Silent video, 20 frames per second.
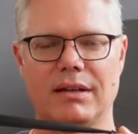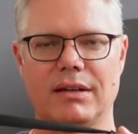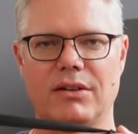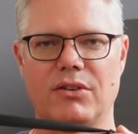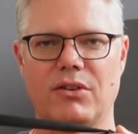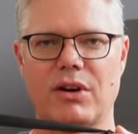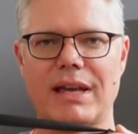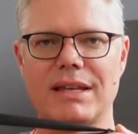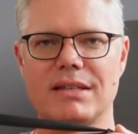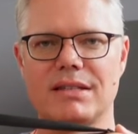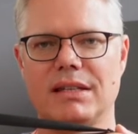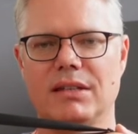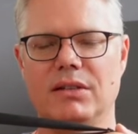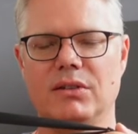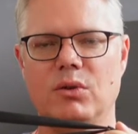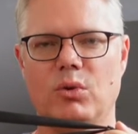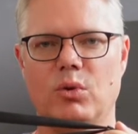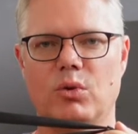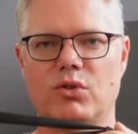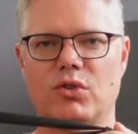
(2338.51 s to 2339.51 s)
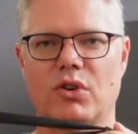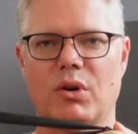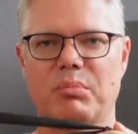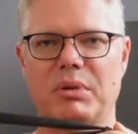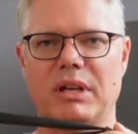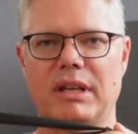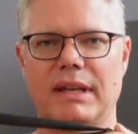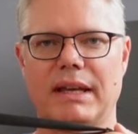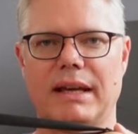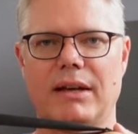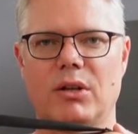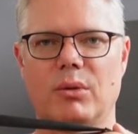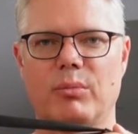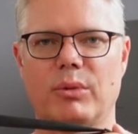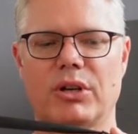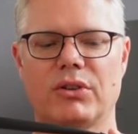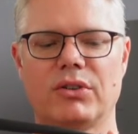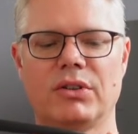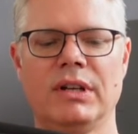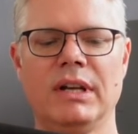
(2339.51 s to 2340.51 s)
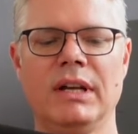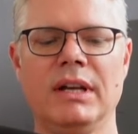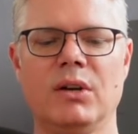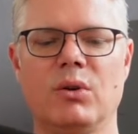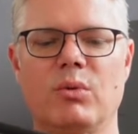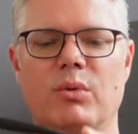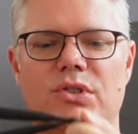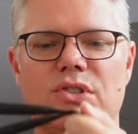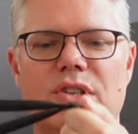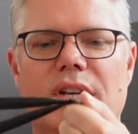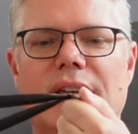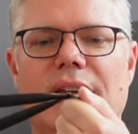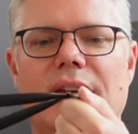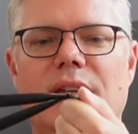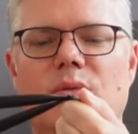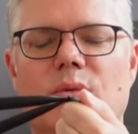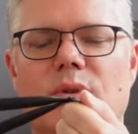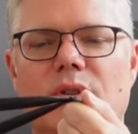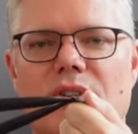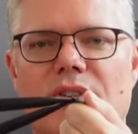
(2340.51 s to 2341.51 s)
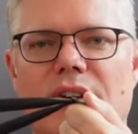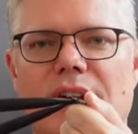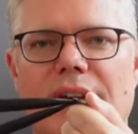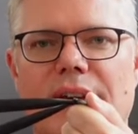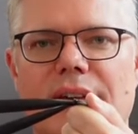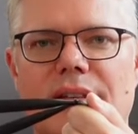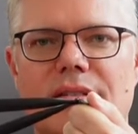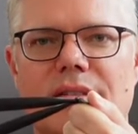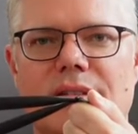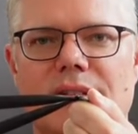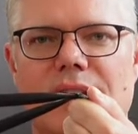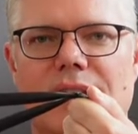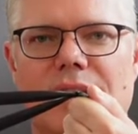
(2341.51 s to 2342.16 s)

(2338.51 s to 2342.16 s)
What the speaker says: raising or dropping the elbow, which again will create